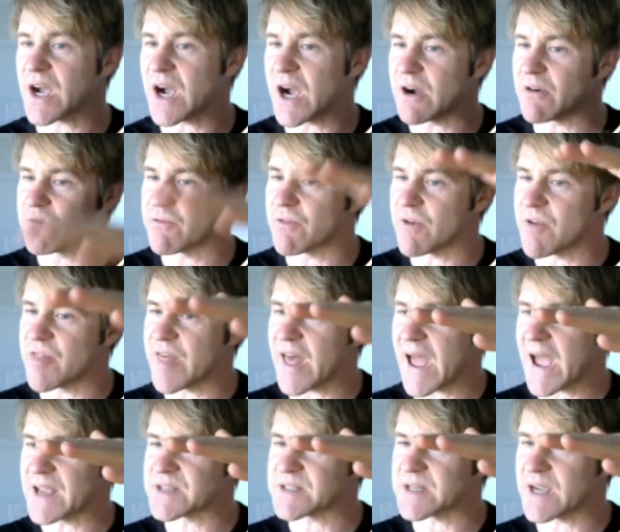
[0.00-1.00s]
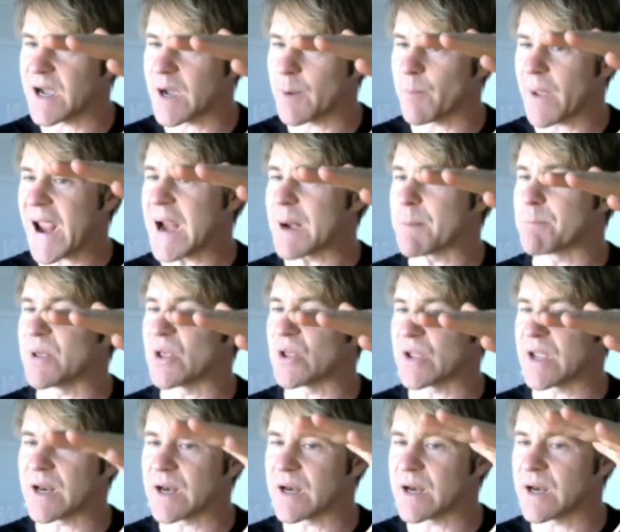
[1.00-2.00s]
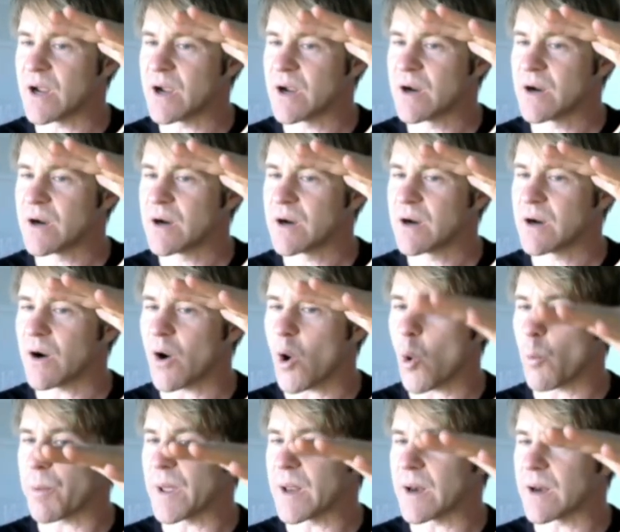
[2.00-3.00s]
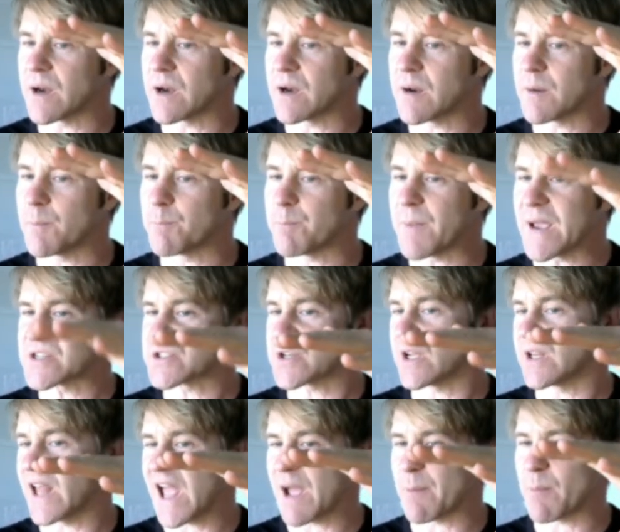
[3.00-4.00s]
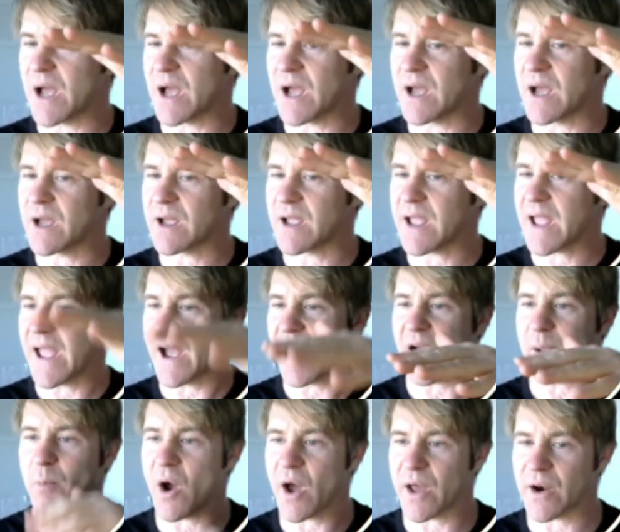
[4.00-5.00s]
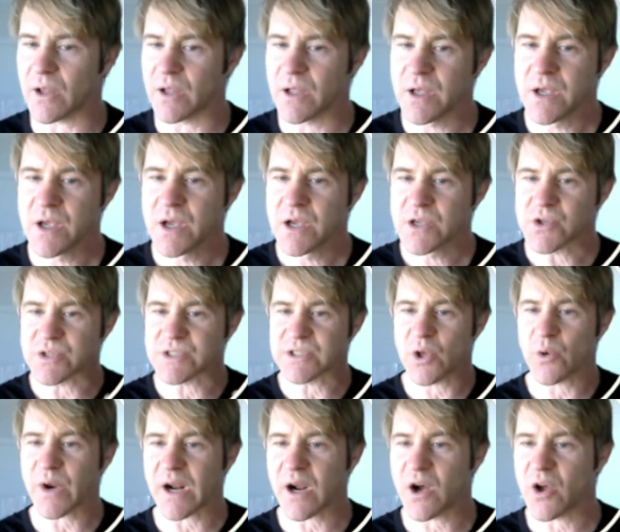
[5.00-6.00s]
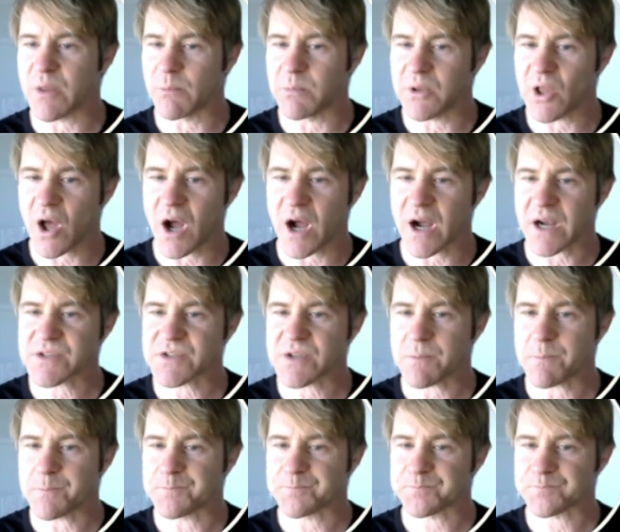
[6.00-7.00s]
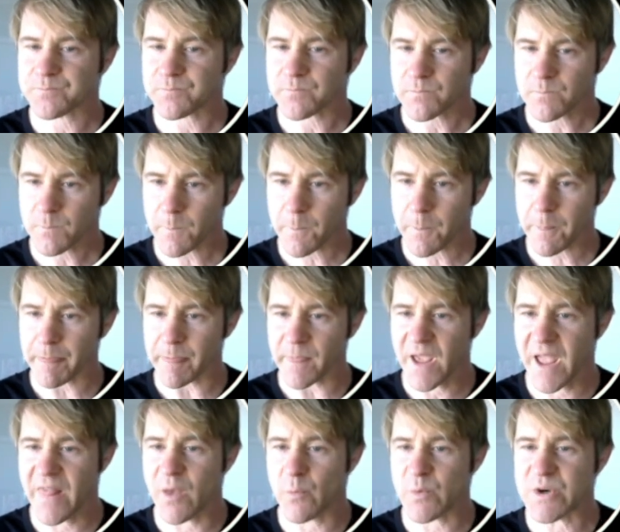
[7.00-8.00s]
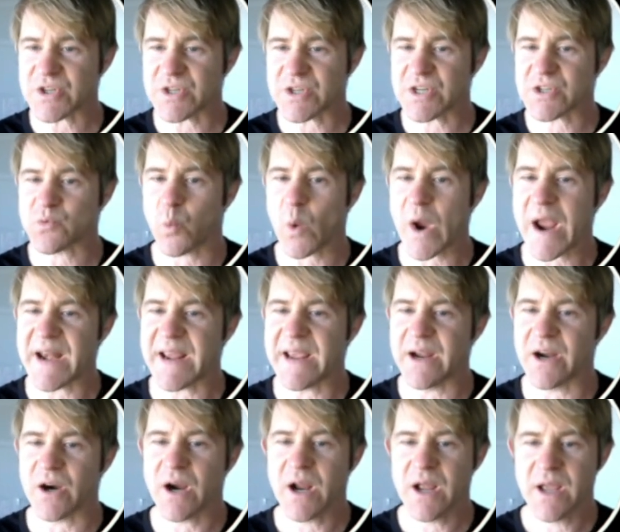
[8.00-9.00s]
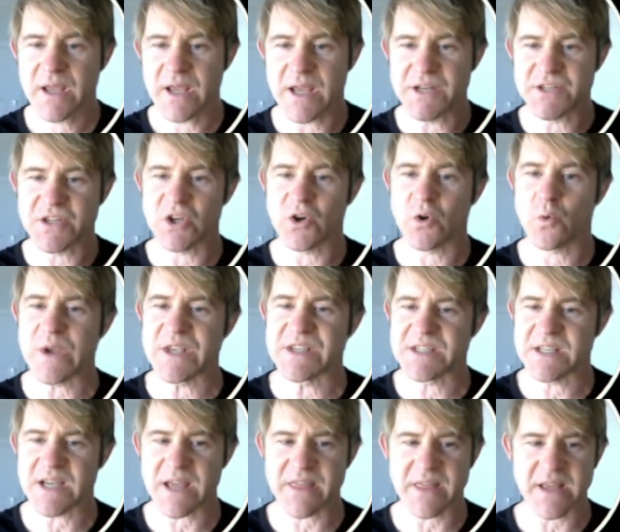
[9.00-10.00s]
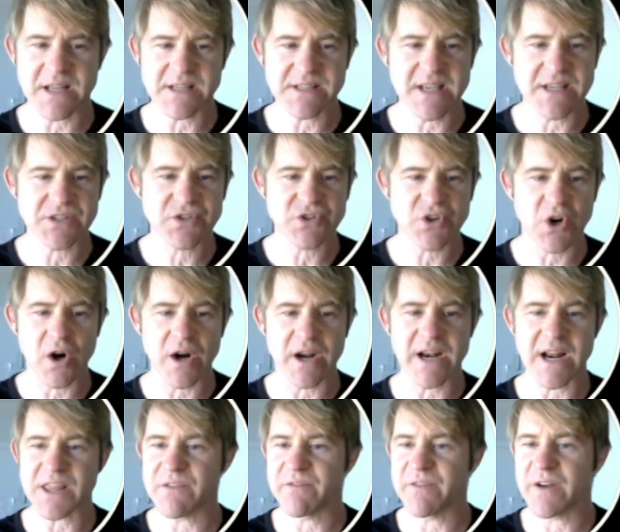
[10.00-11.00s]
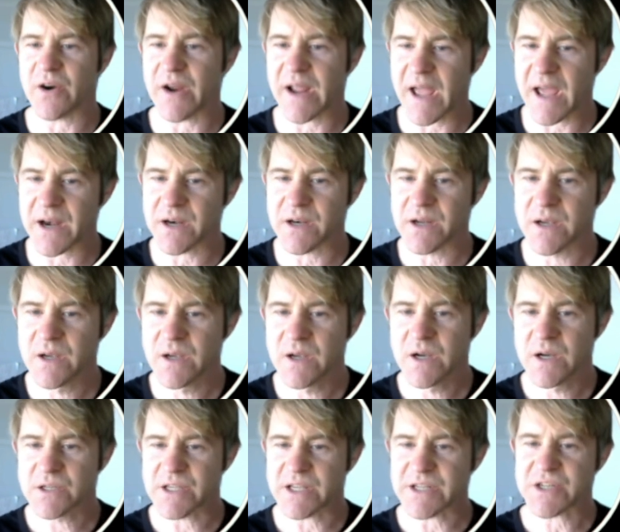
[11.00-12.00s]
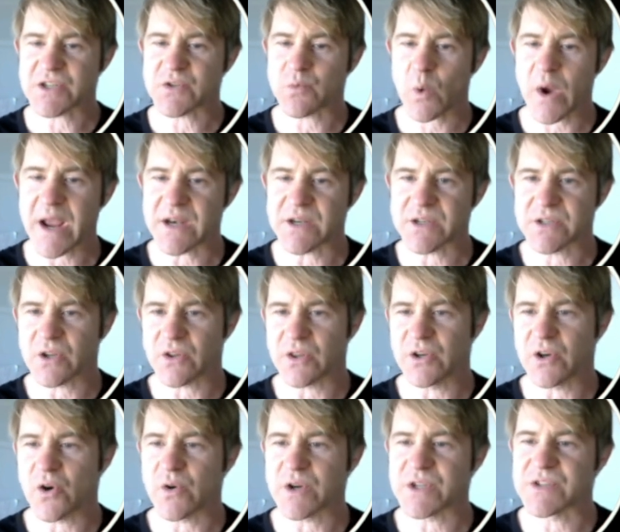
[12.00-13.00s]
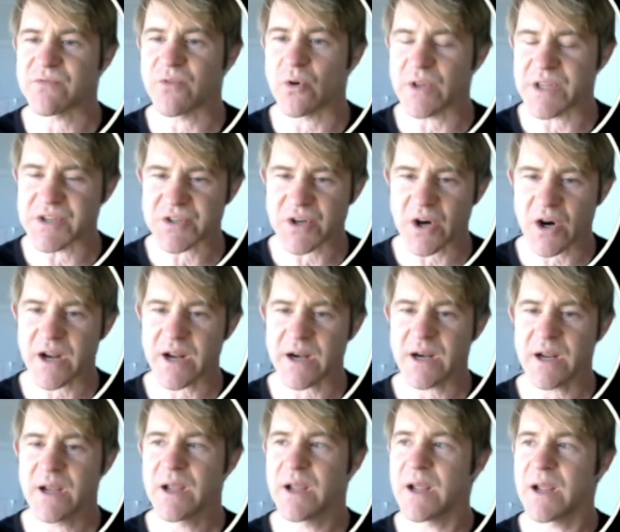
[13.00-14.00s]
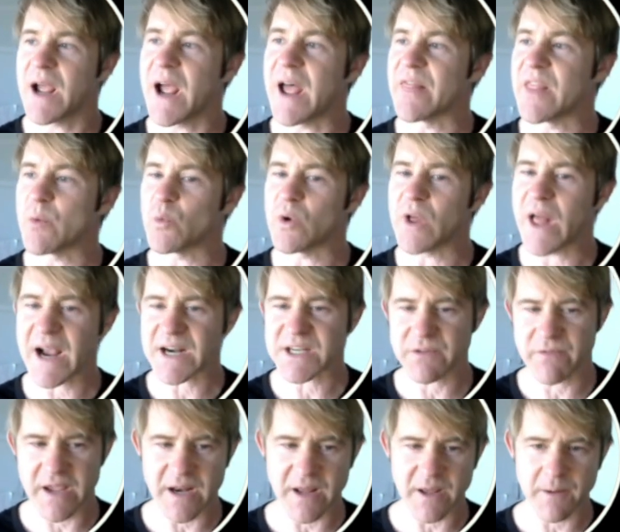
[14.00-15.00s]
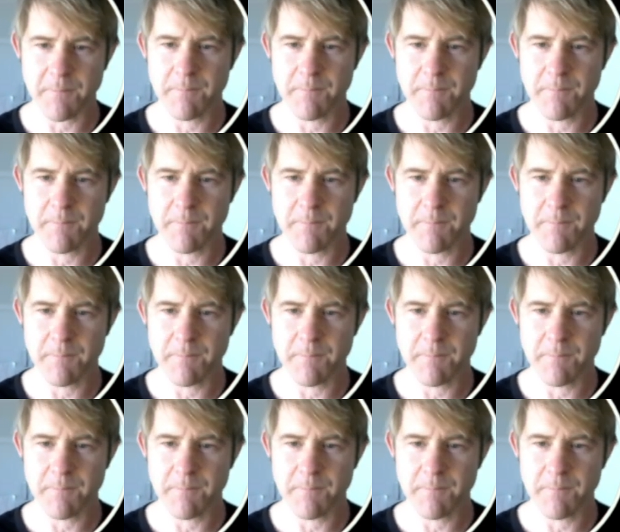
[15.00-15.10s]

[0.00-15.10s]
of that 8 billion open based on Llama AI model. So it's loading all the blocks. And then we should just wait here until we see, I think it says started at the very end. So let's just wait until the node is fully started, and then we'll activate it.